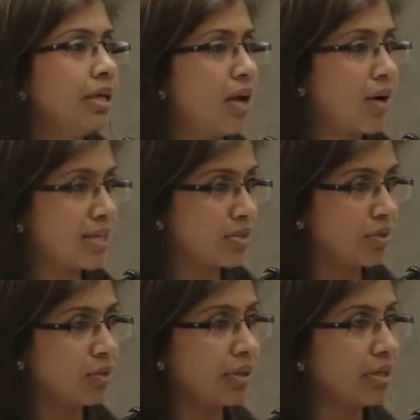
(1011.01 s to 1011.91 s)
Now, as
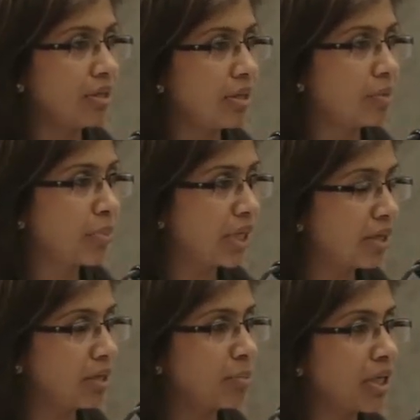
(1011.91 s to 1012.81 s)
you know, in a
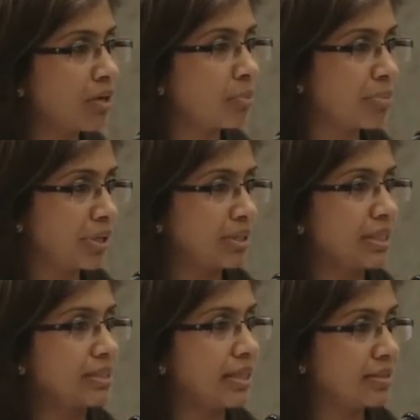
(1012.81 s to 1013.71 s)
big corporate,
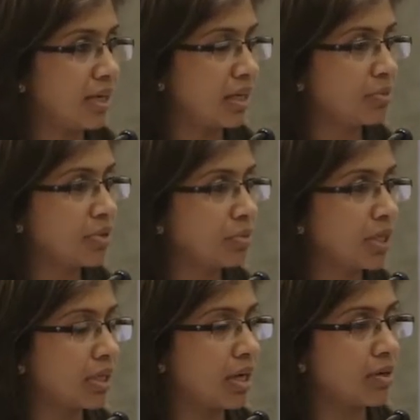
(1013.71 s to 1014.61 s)
things take time to
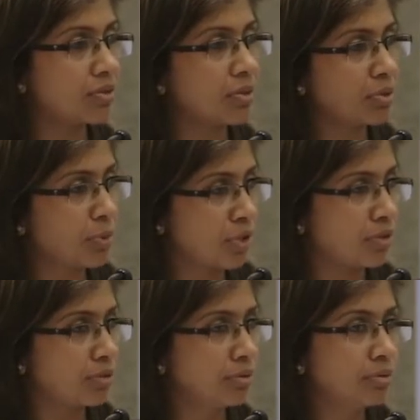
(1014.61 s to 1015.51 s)
work out. So I was put
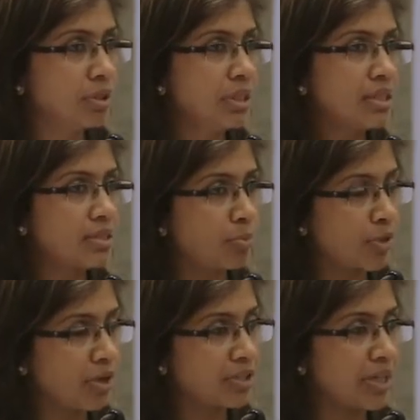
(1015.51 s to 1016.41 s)
onto some
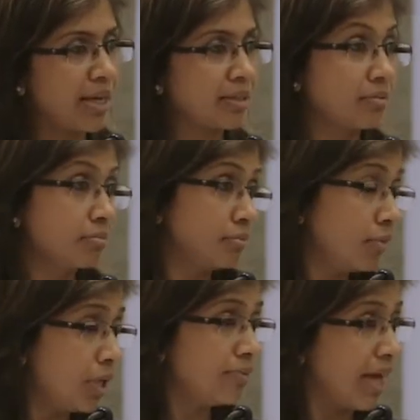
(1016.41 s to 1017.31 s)
project,
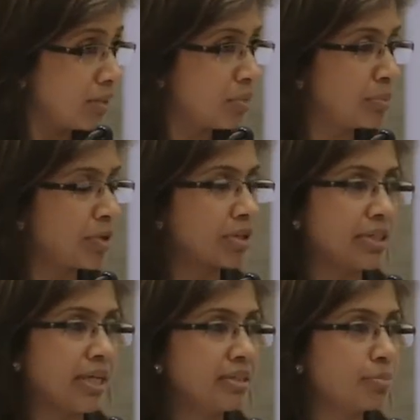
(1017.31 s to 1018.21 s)
valuable
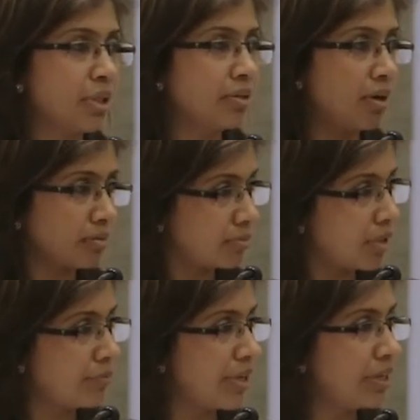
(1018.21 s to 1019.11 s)
projects, but not
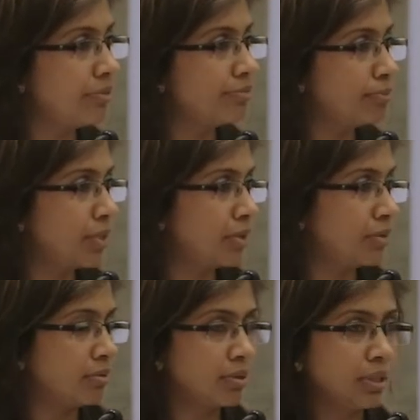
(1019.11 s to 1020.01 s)
a very
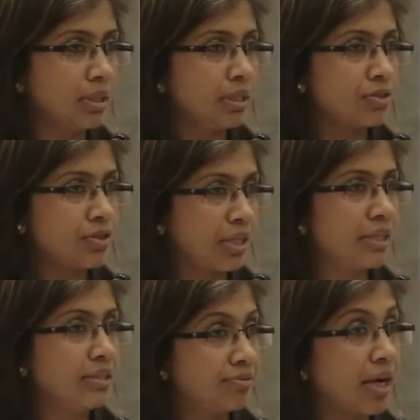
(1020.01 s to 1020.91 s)

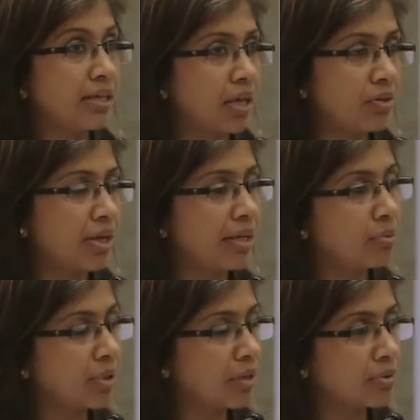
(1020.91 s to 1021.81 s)
strictly defined outline
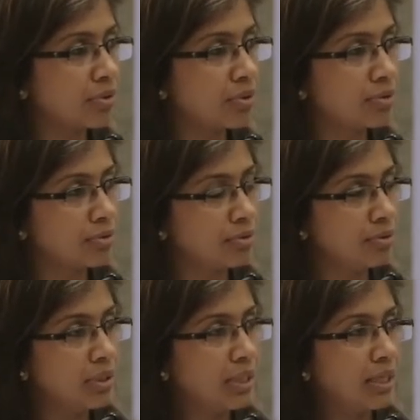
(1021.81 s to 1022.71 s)
of what I was going to do.